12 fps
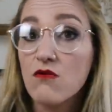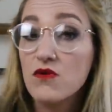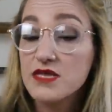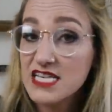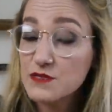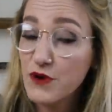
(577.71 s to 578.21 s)

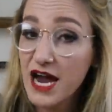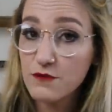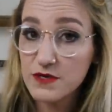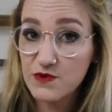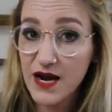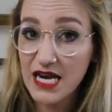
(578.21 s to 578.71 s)
Well, this bride
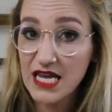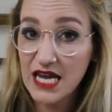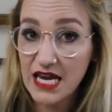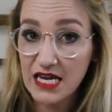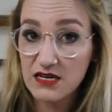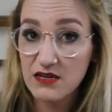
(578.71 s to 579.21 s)
was riding
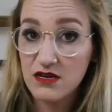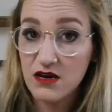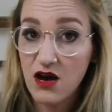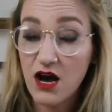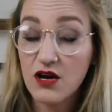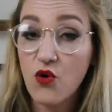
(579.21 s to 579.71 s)
in
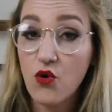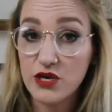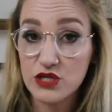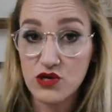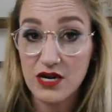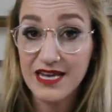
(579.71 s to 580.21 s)
on a
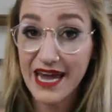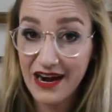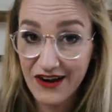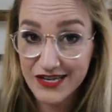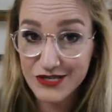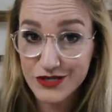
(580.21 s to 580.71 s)
horse-drawn
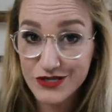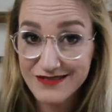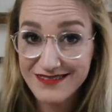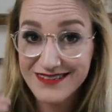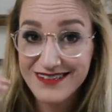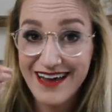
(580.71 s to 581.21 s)
carriage,
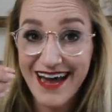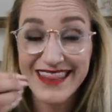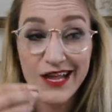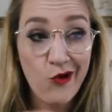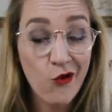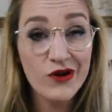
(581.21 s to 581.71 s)

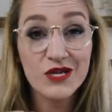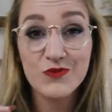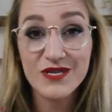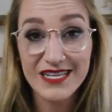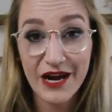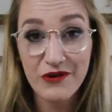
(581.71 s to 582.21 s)
and the horse
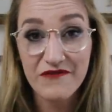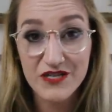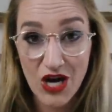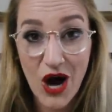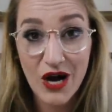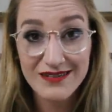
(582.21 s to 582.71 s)
was scared of
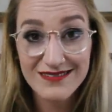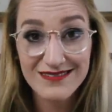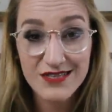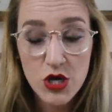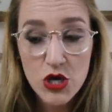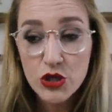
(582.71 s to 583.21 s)

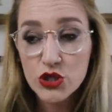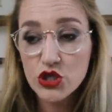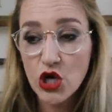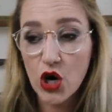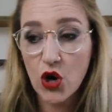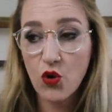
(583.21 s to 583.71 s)
dogs.
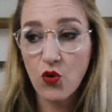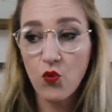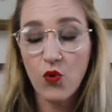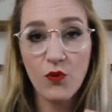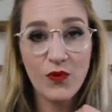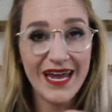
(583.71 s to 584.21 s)
So
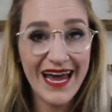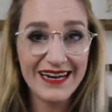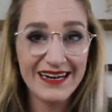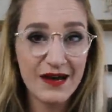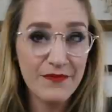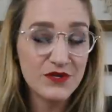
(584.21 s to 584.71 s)
what we
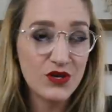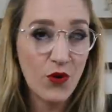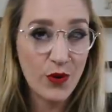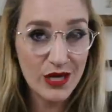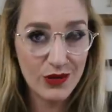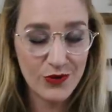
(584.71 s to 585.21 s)
ended up
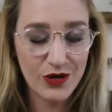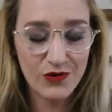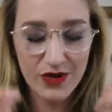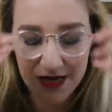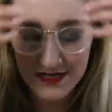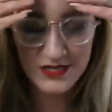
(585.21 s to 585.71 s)
going
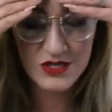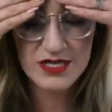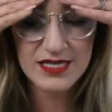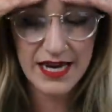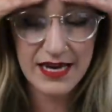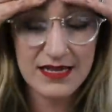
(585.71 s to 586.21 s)
through, it's
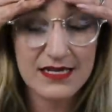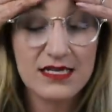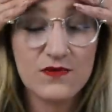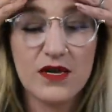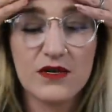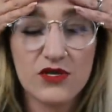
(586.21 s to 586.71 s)
just like, this
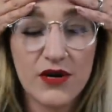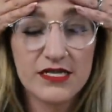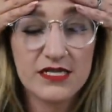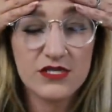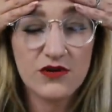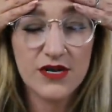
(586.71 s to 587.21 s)
is one of those
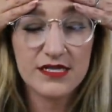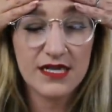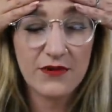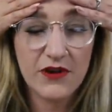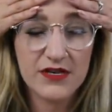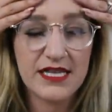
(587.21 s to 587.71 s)
crazy stories
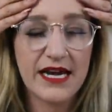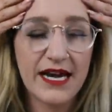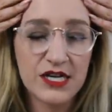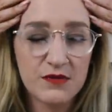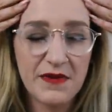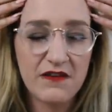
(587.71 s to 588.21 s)
that I'm always like,
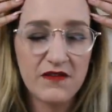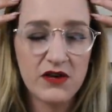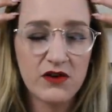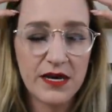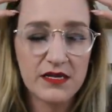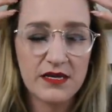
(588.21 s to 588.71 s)
I should make a
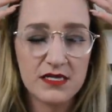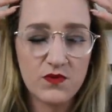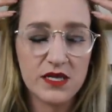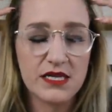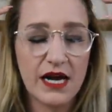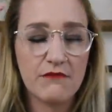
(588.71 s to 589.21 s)
video about this
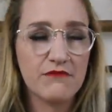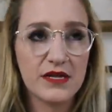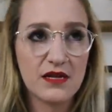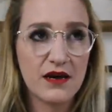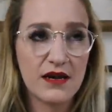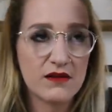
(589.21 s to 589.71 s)
one time,
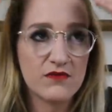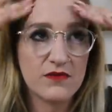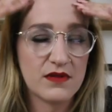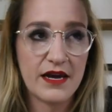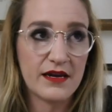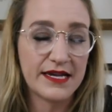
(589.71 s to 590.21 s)
but I,
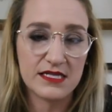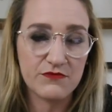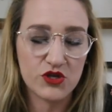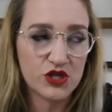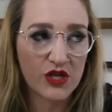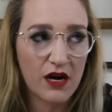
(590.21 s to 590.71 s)
I guess
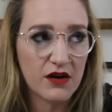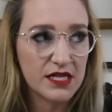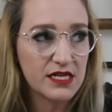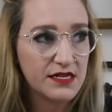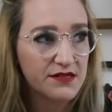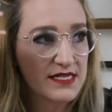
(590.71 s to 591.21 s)
I'm just sharing all
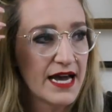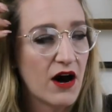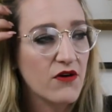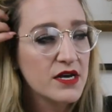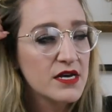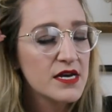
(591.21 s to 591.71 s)
the details
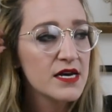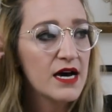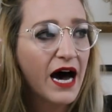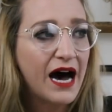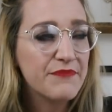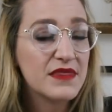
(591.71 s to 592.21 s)
now.
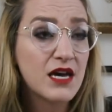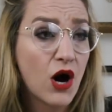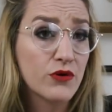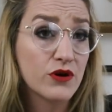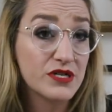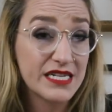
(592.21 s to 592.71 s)
Uh, the
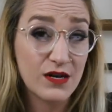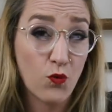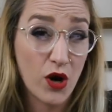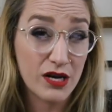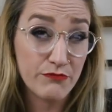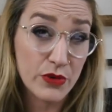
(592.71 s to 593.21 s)
owner didn't
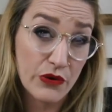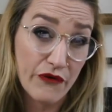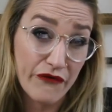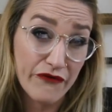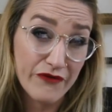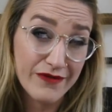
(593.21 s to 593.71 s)
want to
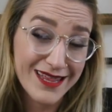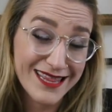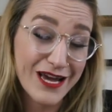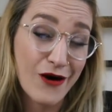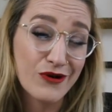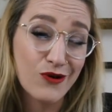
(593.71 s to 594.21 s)
move.
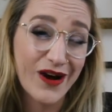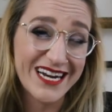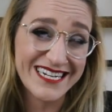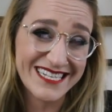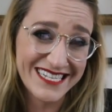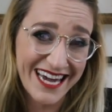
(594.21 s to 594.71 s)
The owner
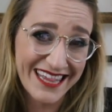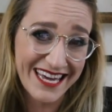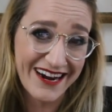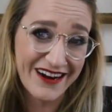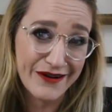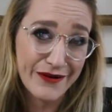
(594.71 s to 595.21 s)
wanted to stay
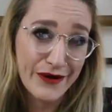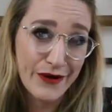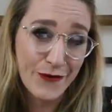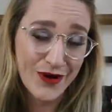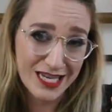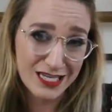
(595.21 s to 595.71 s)
there
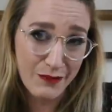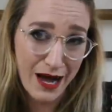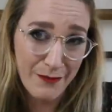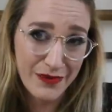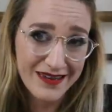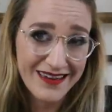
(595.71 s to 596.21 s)
with his
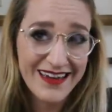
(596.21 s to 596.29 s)
pup.